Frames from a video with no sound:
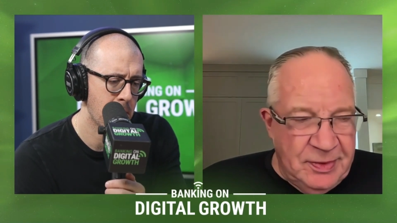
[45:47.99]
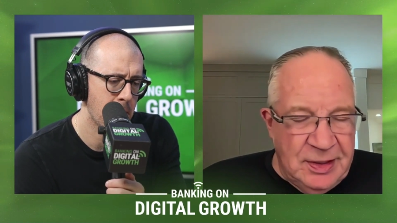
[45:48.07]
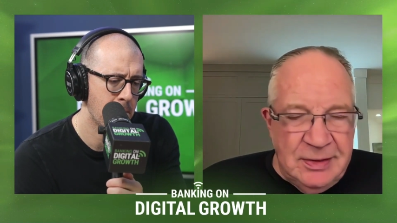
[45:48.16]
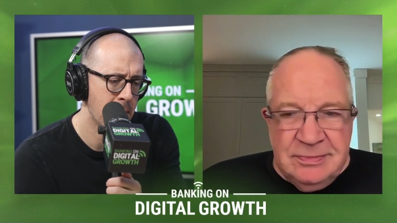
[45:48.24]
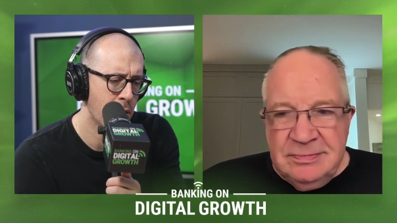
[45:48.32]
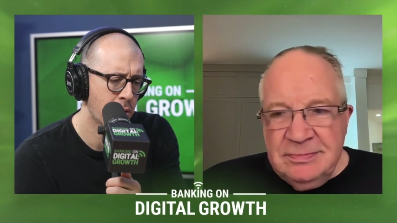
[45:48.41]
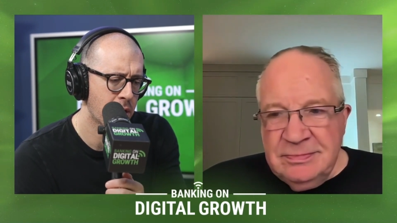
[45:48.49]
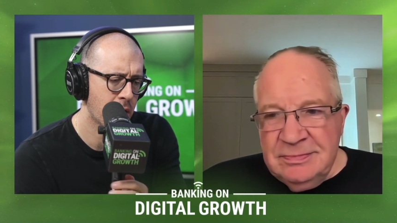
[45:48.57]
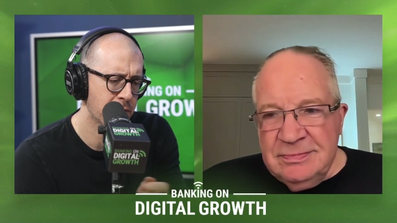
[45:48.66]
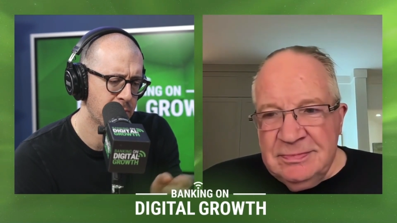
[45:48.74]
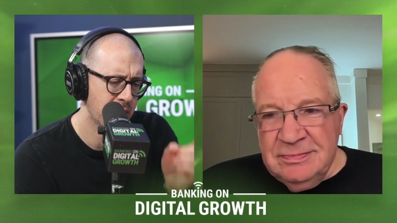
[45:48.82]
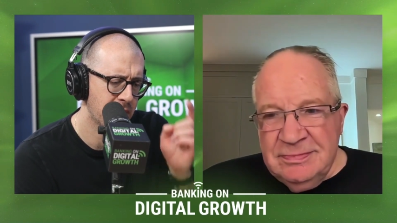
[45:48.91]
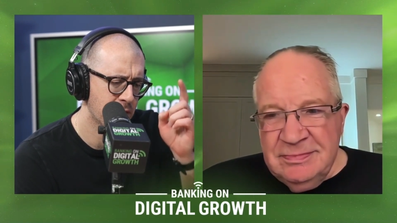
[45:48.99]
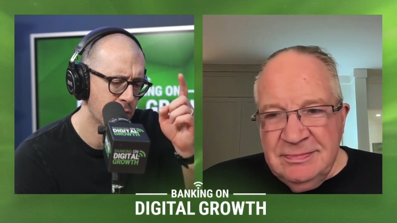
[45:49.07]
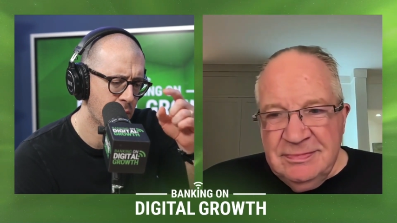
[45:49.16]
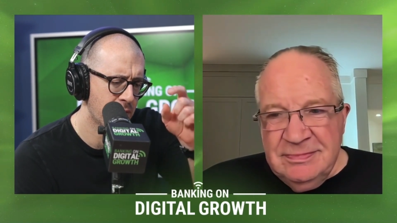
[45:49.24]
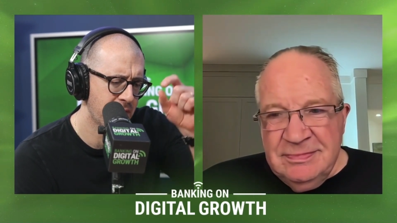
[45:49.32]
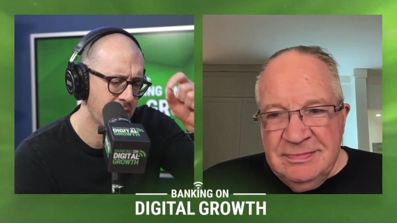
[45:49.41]
Speaker 1: melt cost but there's
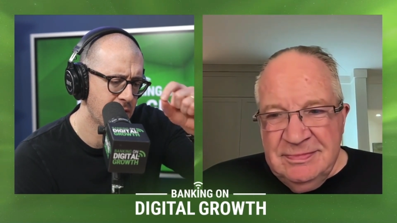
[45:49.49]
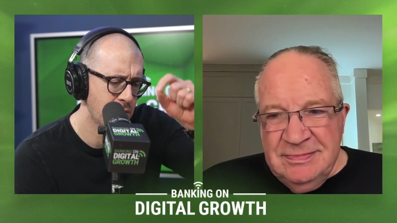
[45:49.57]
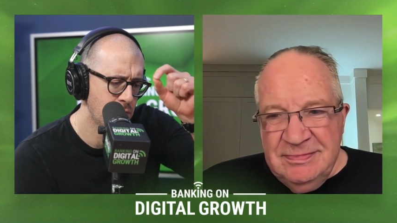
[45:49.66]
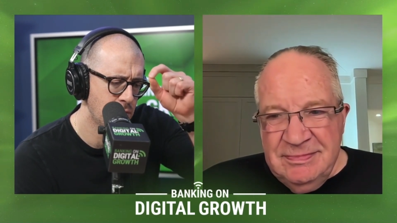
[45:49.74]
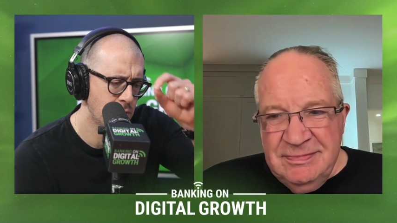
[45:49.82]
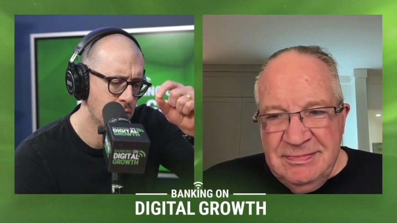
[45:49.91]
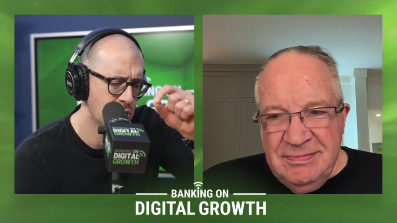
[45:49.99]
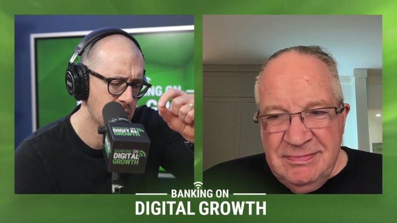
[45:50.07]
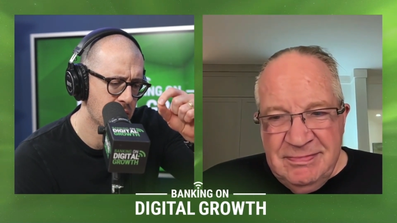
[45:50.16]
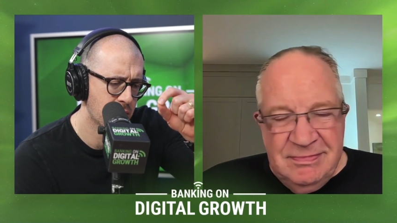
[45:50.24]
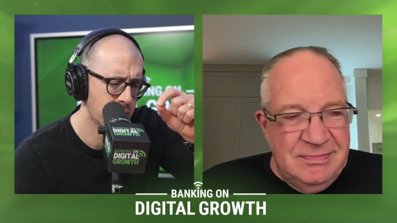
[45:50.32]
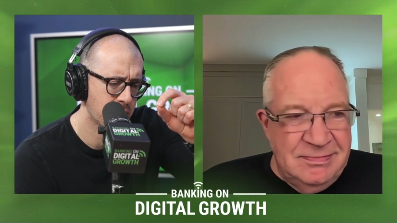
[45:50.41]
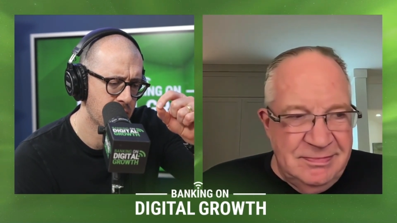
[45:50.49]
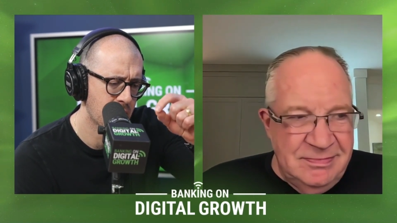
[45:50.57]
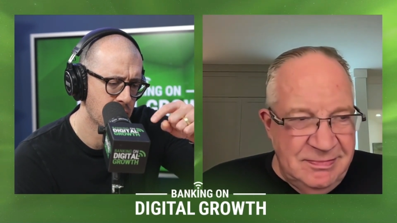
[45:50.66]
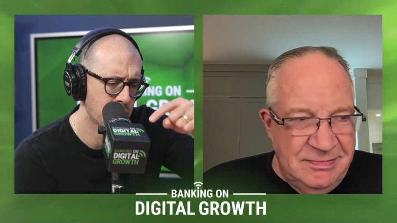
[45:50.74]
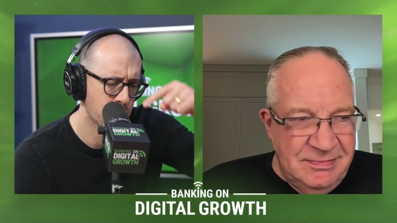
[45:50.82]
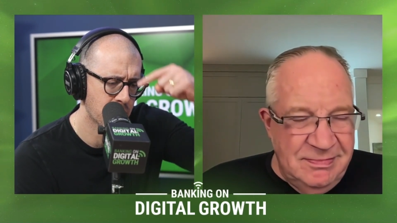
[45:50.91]
one thing that you you shared that i
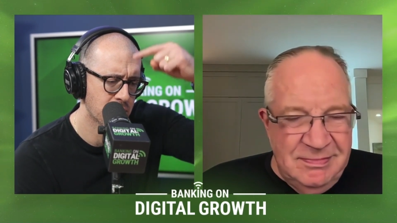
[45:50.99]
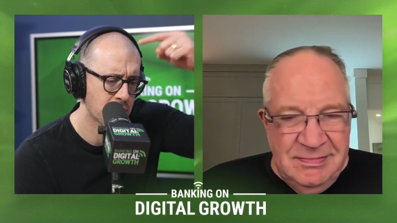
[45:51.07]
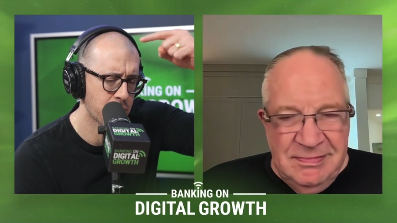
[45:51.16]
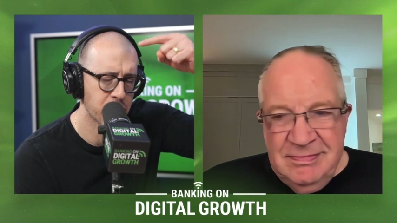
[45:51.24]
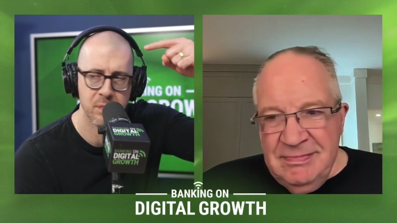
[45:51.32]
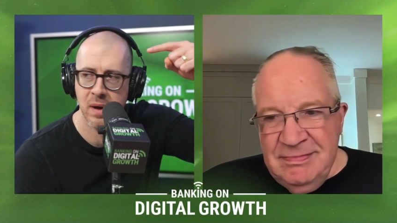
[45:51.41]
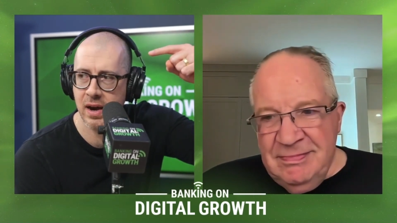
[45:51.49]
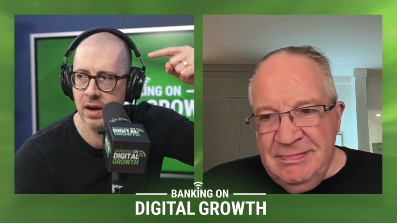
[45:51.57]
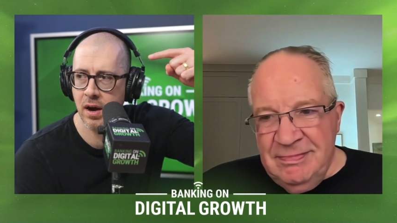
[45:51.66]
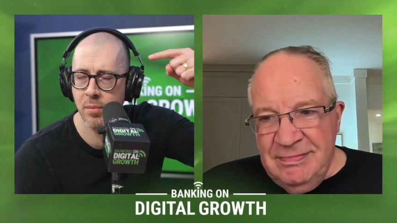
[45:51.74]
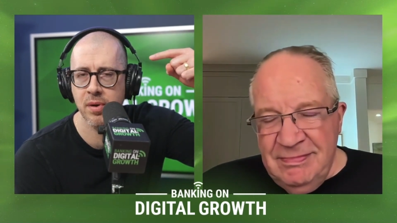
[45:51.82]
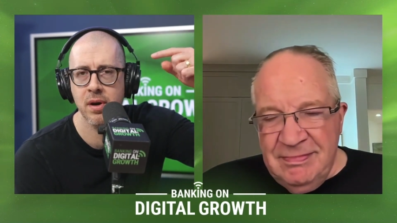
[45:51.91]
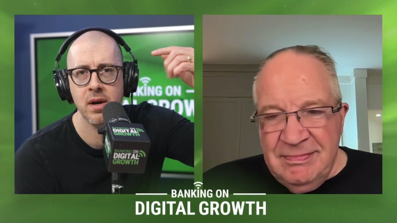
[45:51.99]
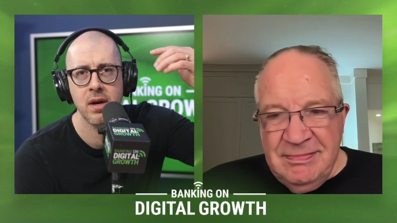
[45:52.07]
just want to surface back up